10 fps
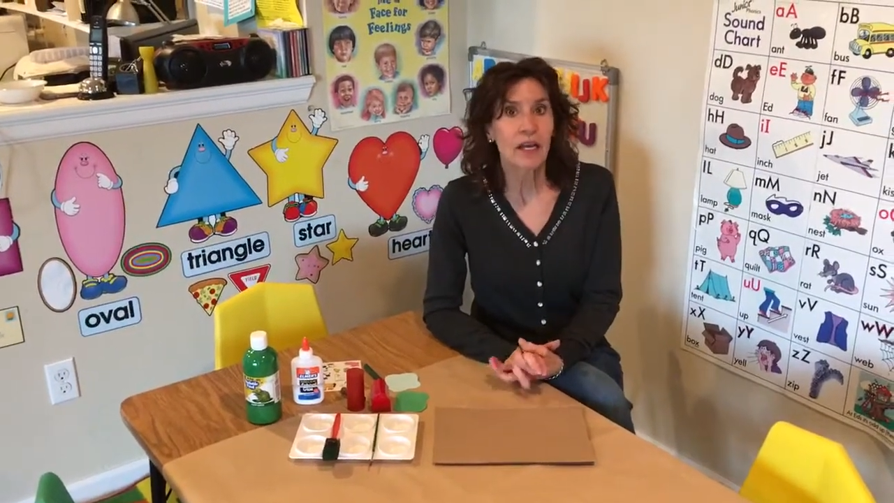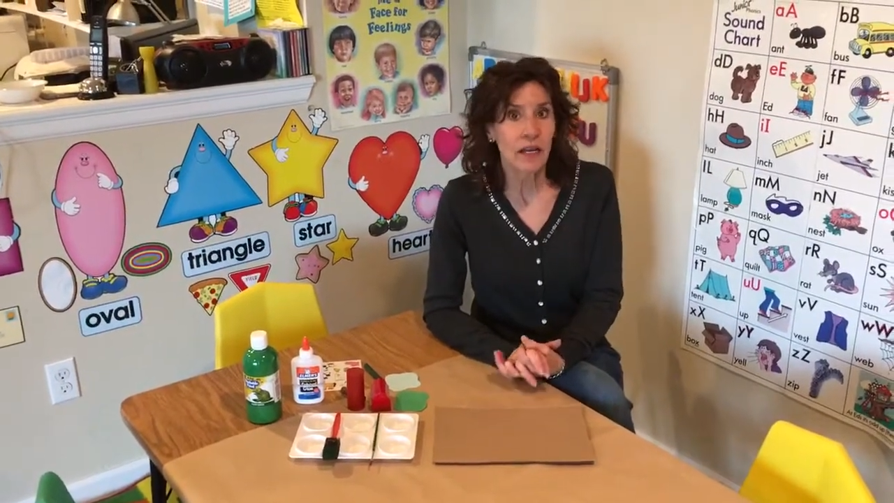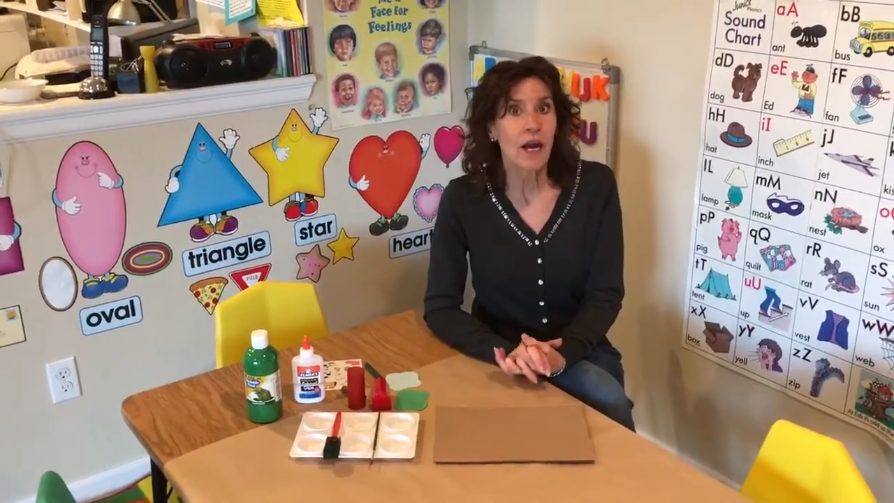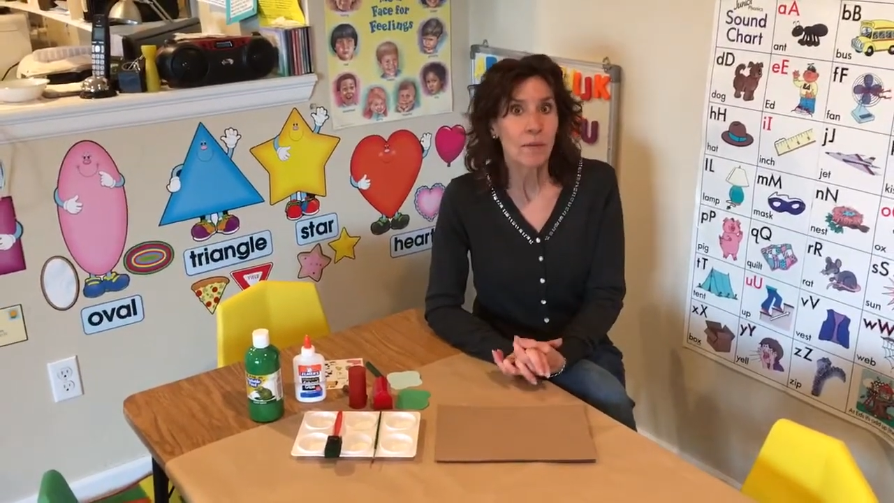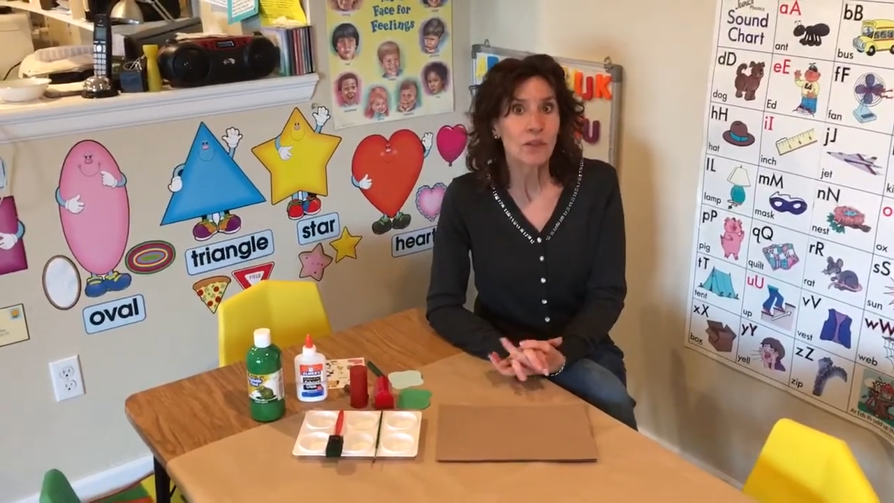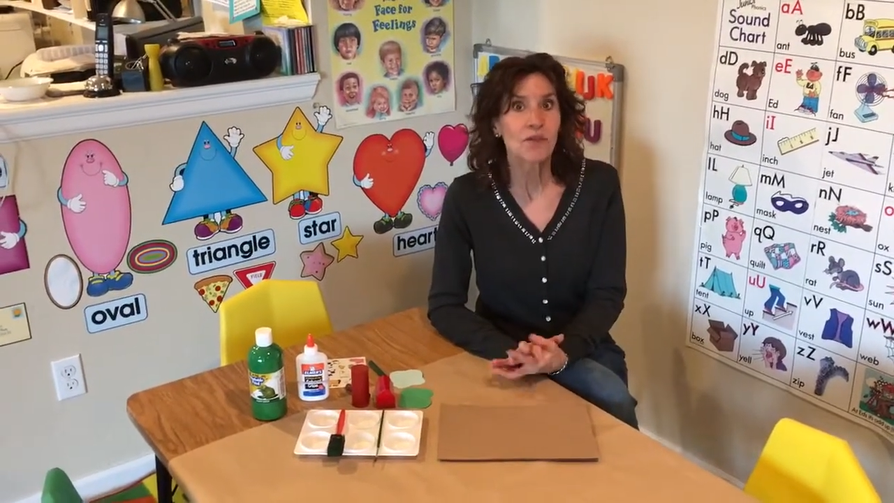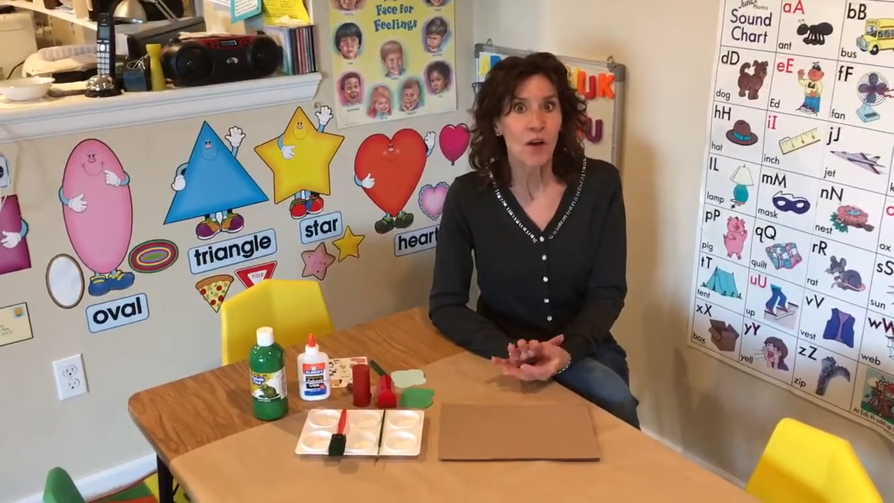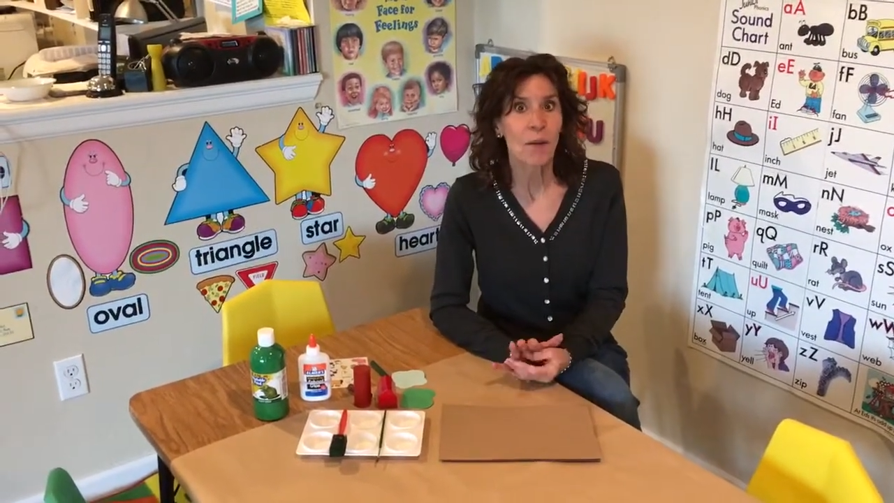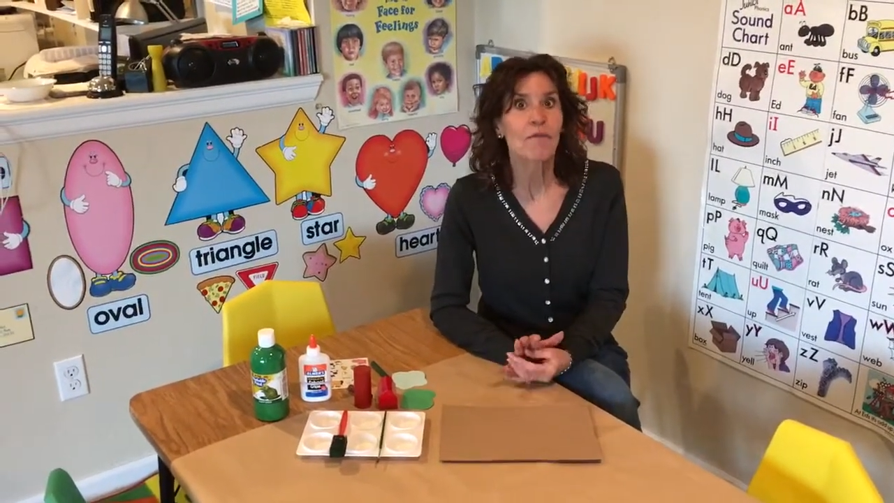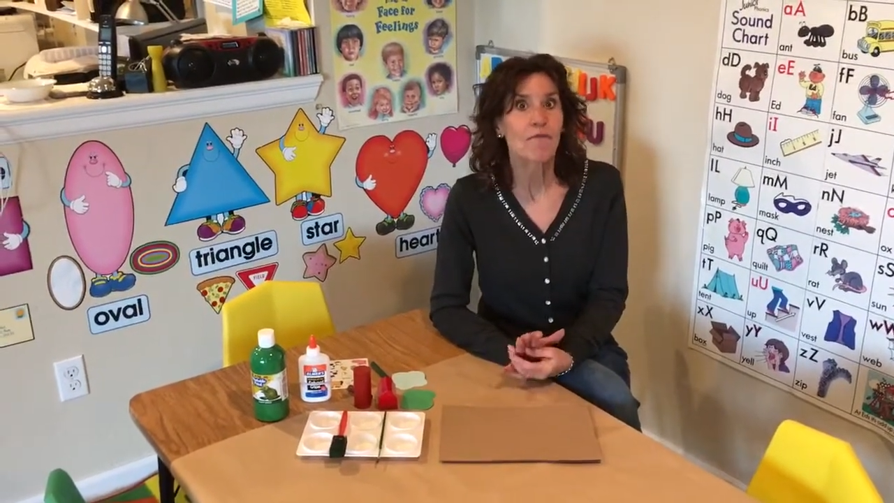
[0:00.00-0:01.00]
comes
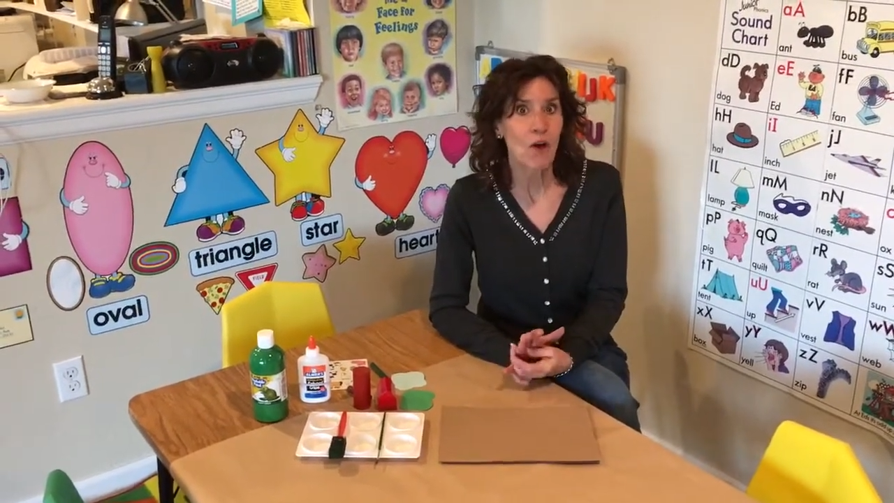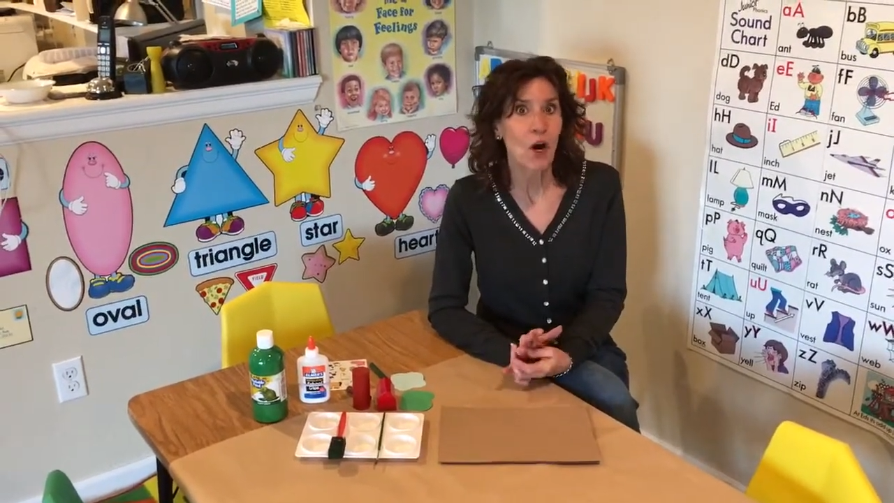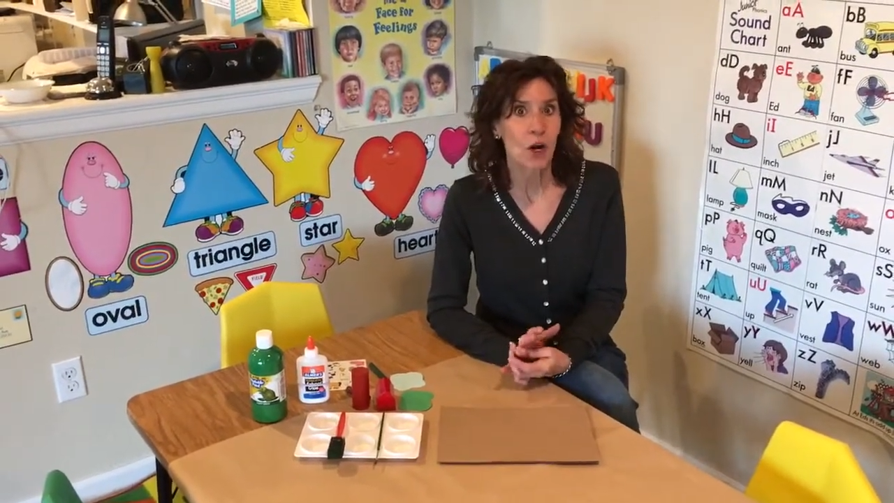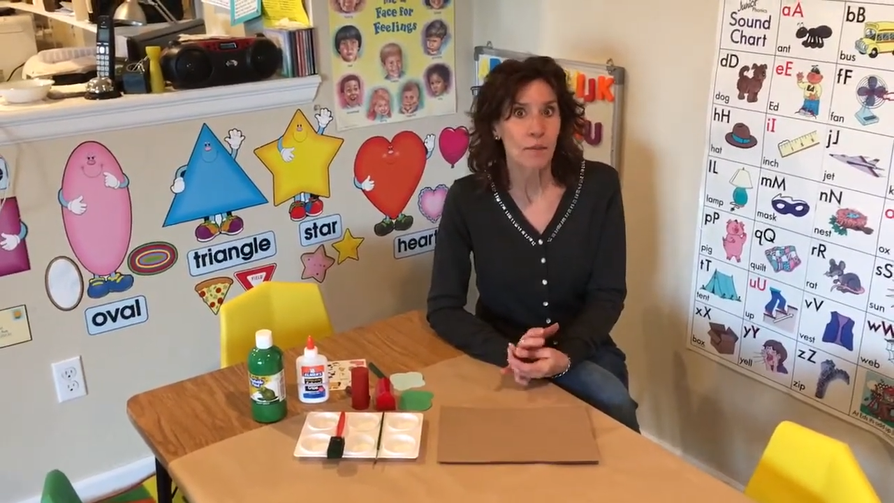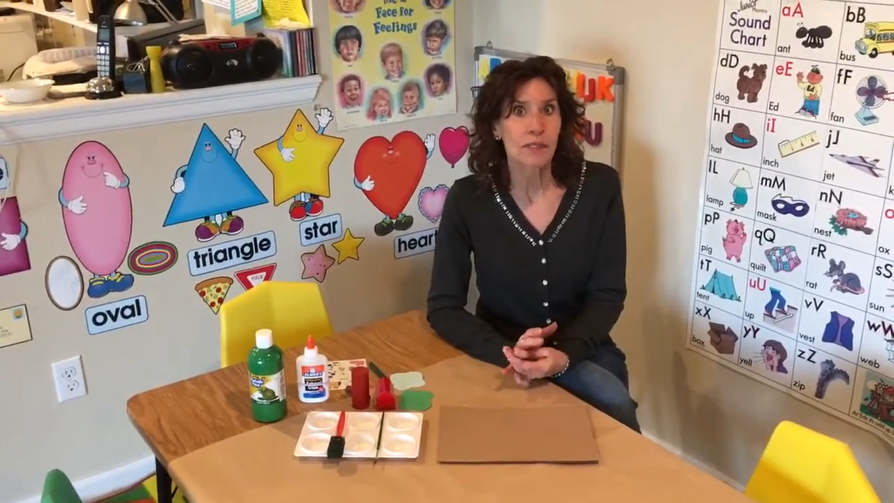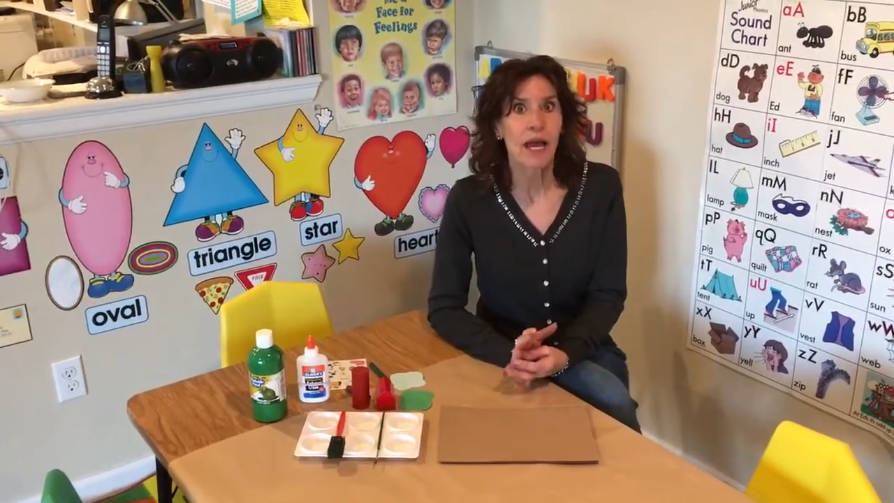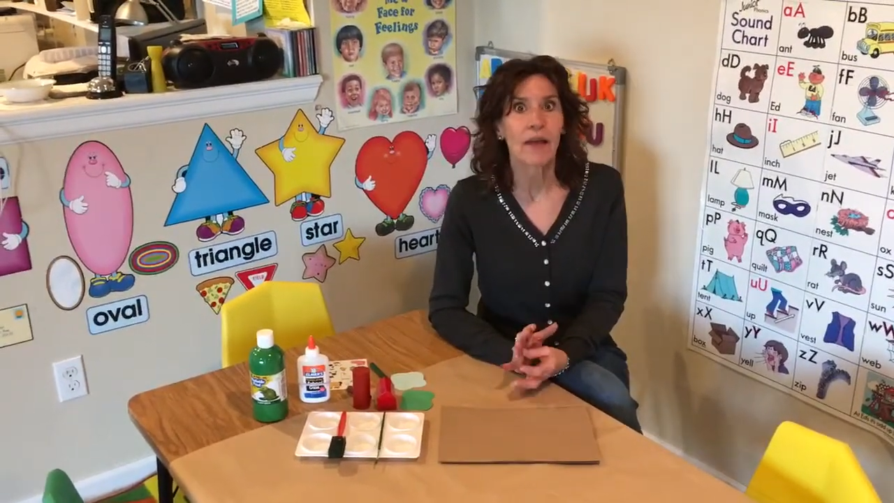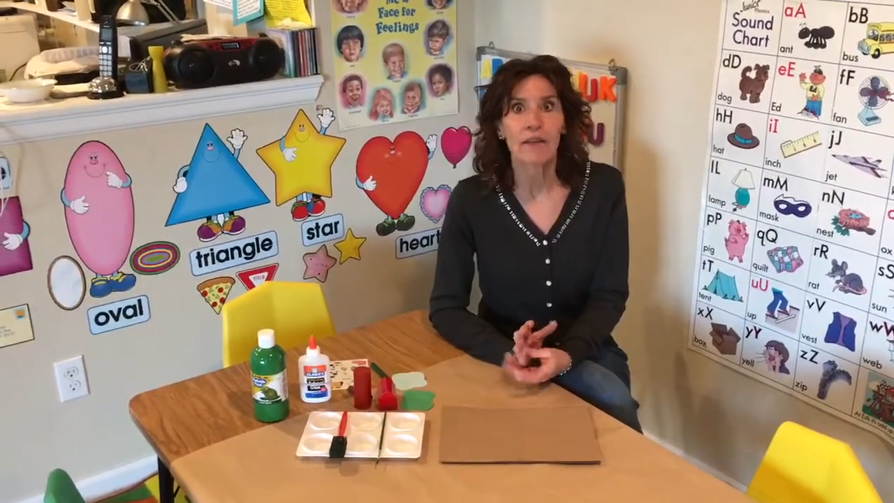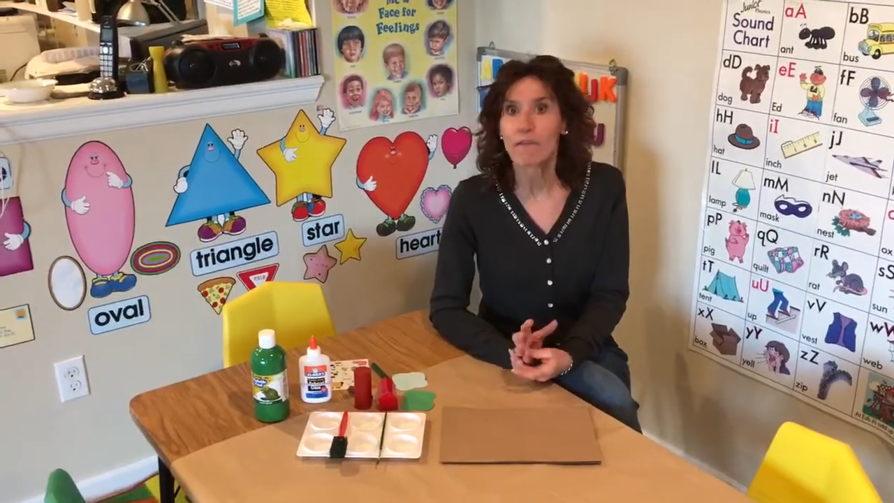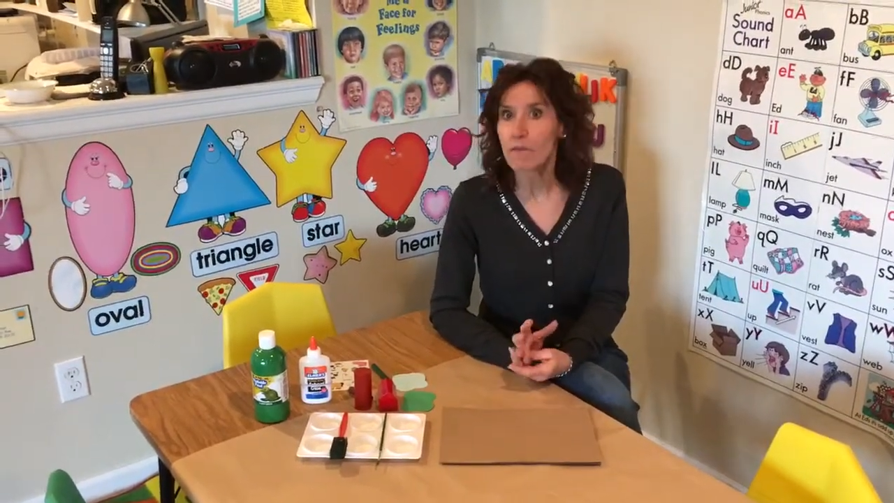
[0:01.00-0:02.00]
from farms and